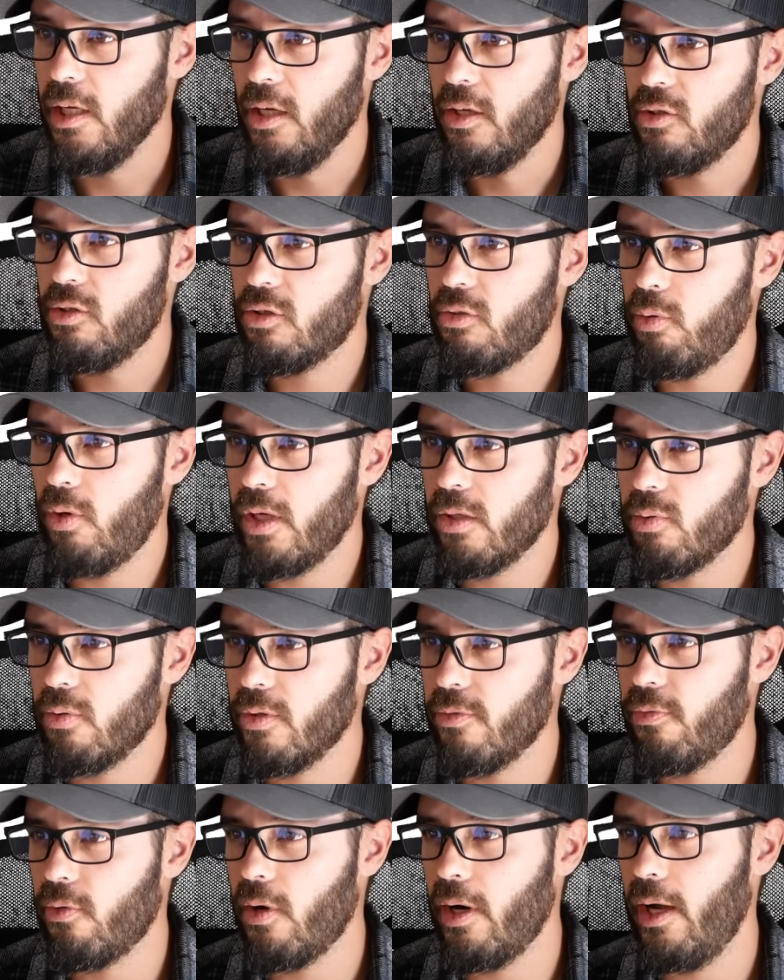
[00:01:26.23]
So
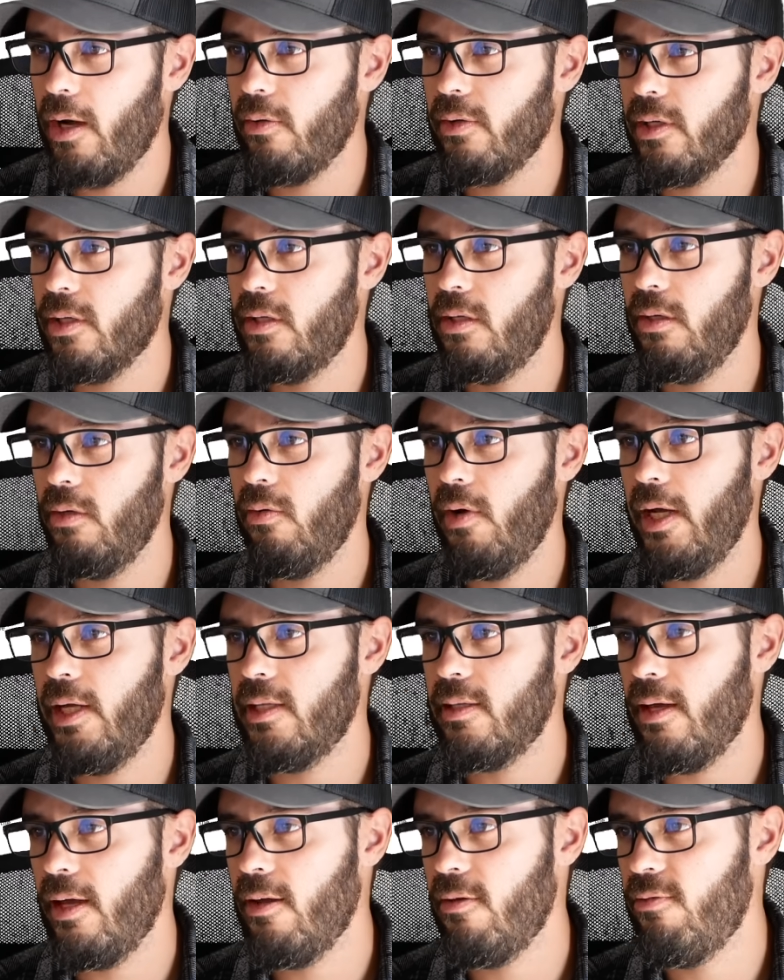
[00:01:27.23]
2024 Audi
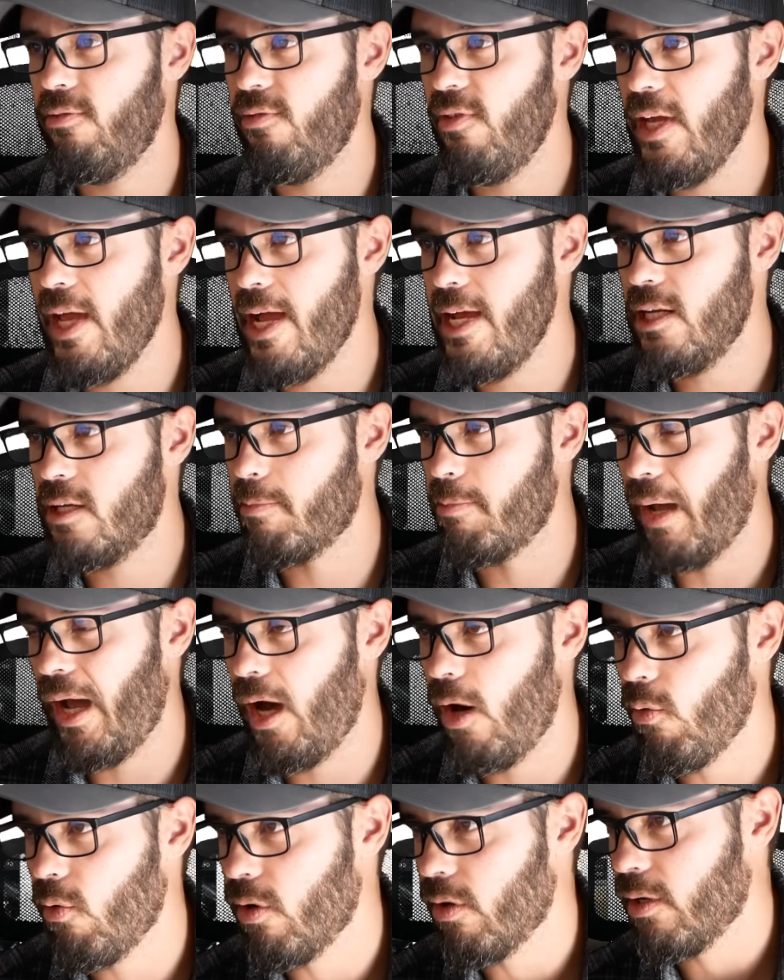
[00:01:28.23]
Q8 and V8
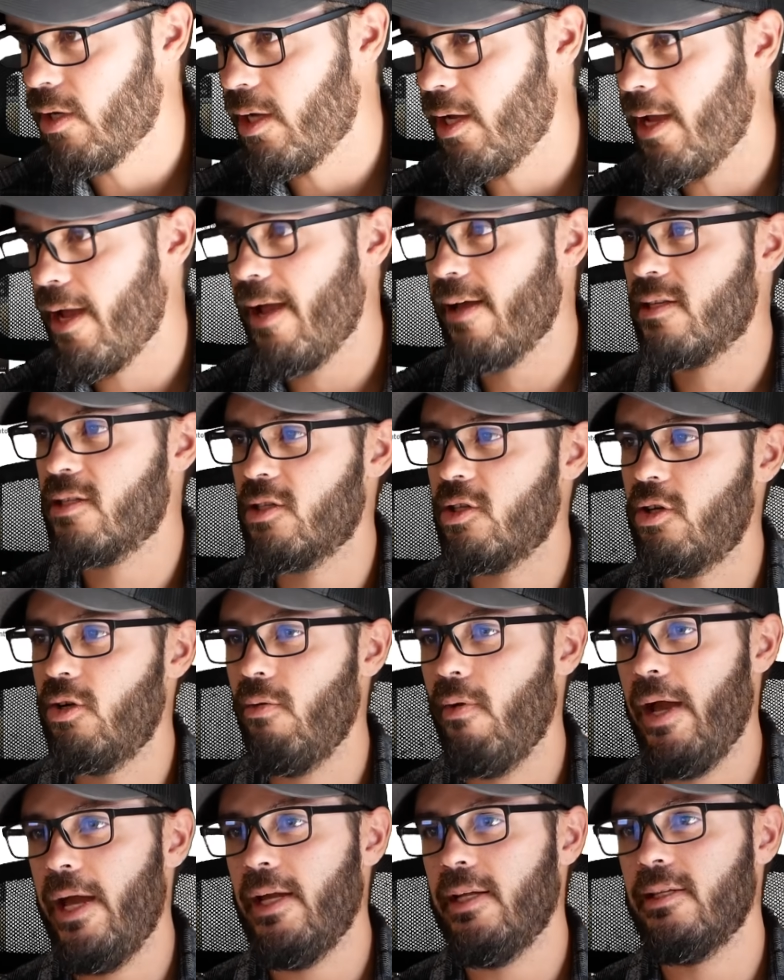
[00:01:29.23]
powered
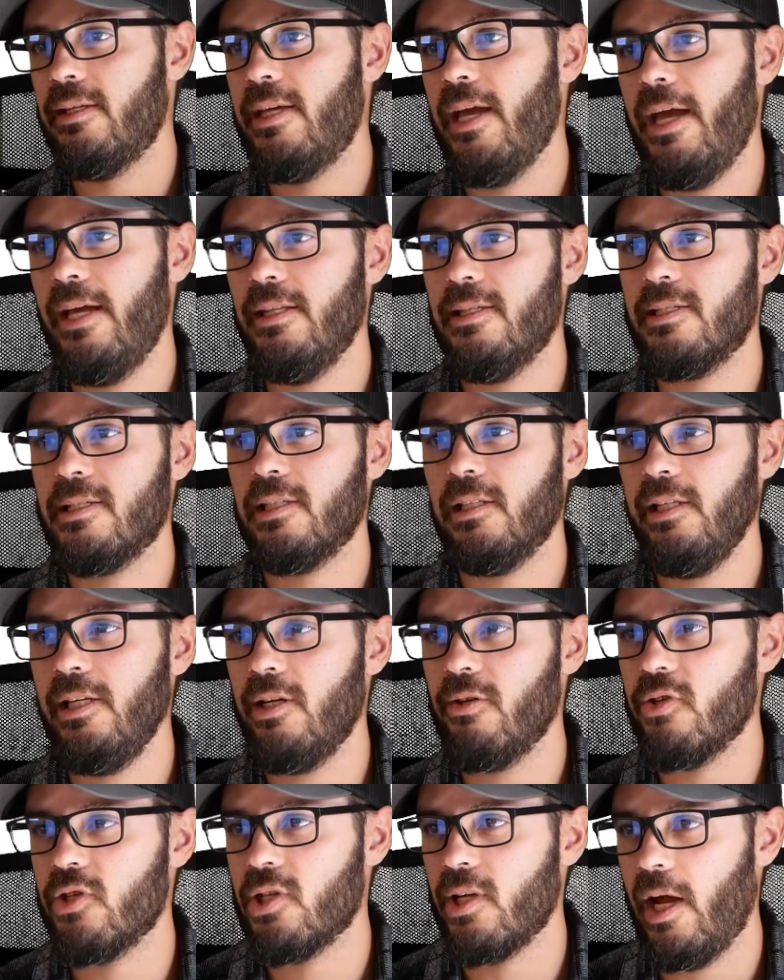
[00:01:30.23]
SQ8 gains
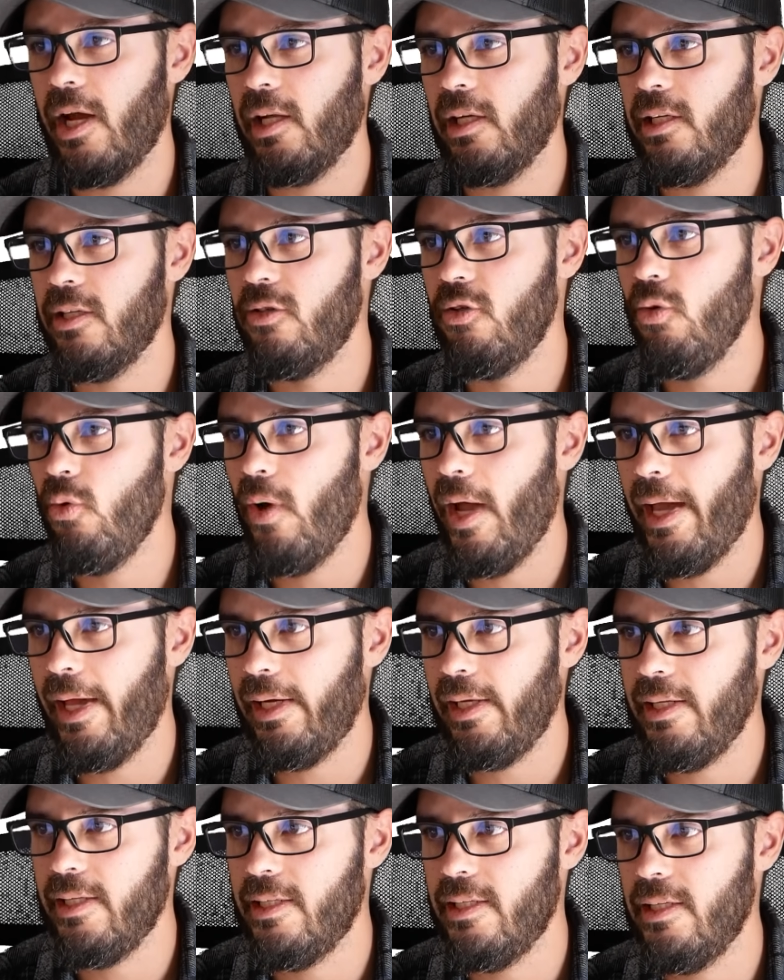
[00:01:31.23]
sleeker styling, new
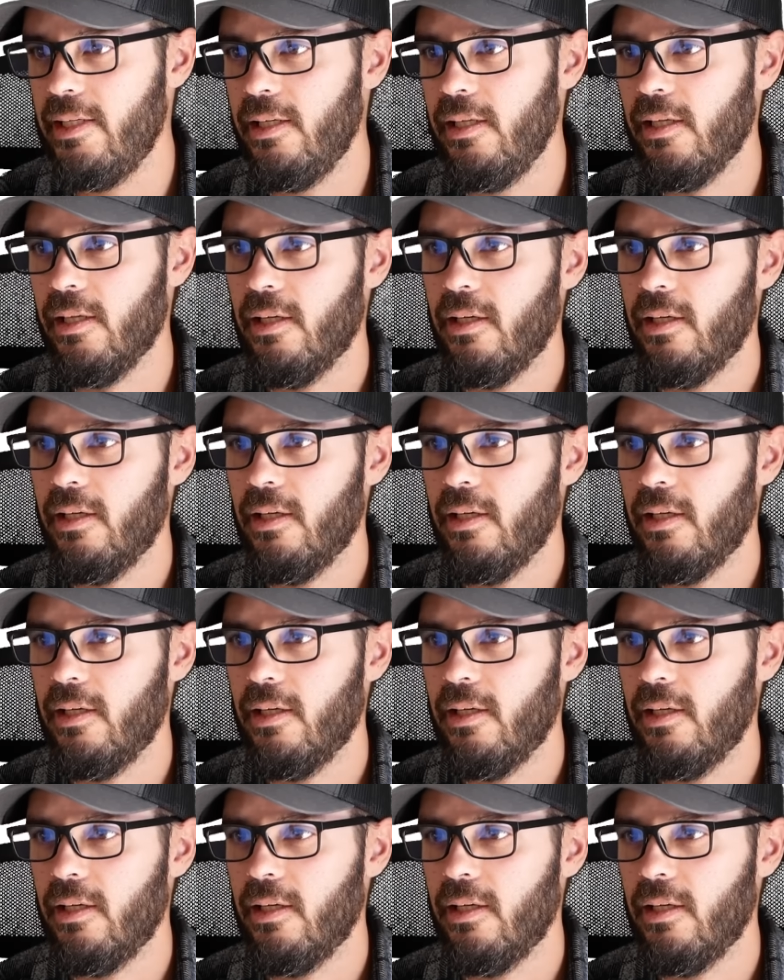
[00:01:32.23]
LED